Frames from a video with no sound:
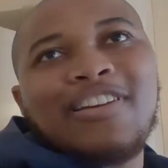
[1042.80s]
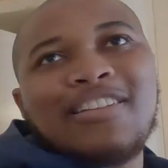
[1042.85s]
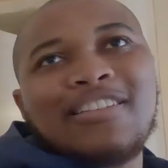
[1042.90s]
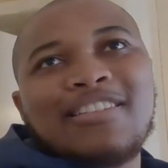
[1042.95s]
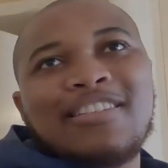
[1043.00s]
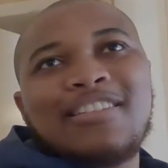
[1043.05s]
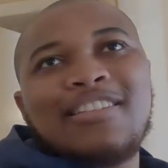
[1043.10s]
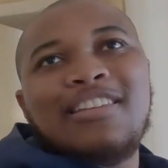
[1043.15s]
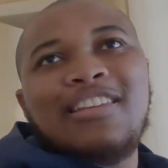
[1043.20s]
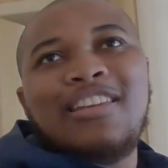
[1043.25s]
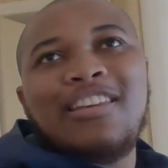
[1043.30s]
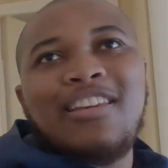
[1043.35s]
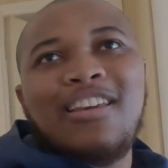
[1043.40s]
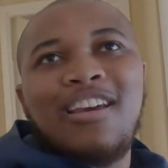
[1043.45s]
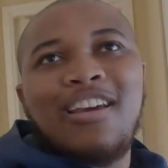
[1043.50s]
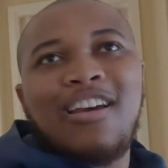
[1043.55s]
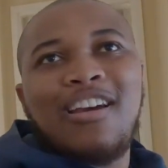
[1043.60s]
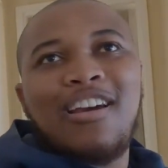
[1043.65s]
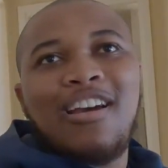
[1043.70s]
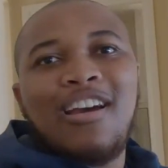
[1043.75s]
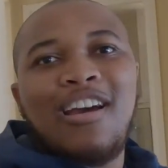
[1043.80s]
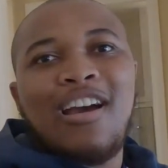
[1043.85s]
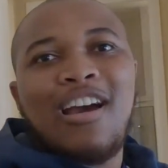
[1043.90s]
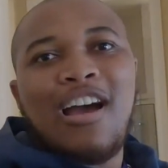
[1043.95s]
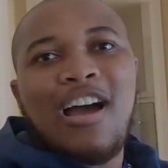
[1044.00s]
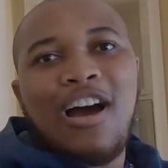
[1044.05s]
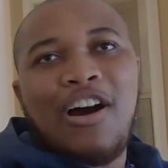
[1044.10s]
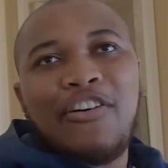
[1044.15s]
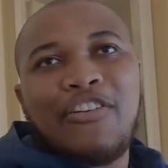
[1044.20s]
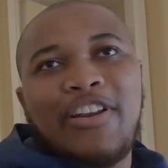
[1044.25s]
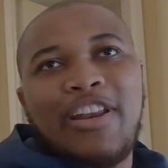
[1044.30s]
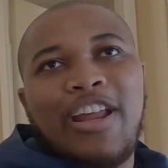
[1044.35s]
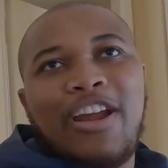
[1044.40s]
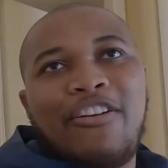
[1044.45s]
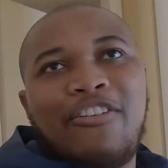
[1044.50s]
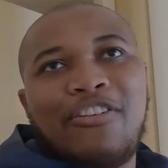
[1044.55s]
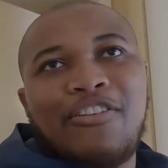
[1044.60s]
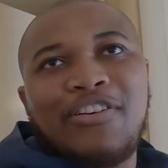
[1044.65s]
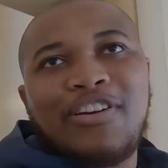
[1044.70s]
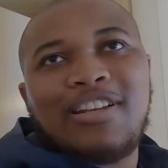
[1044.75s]
can see how
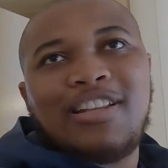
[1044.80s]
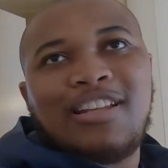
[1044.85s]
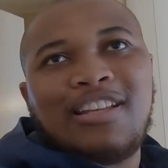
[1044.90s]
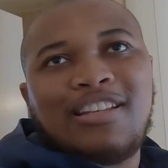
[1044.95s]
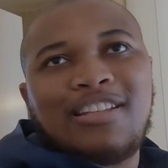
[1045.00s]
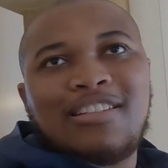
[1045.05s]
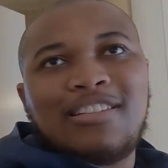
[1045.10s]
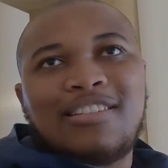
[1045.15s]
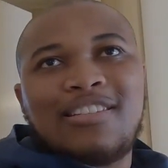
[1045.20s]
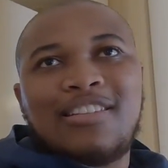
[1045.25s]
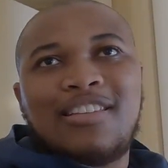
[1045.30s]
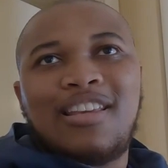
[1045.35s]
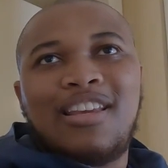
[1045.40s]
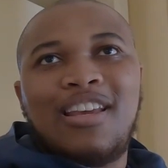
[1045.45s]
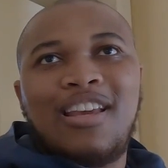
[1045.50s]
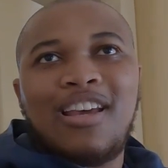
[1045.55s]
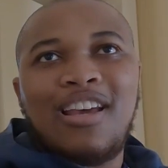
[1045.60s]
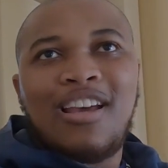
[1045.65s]
narrow it is.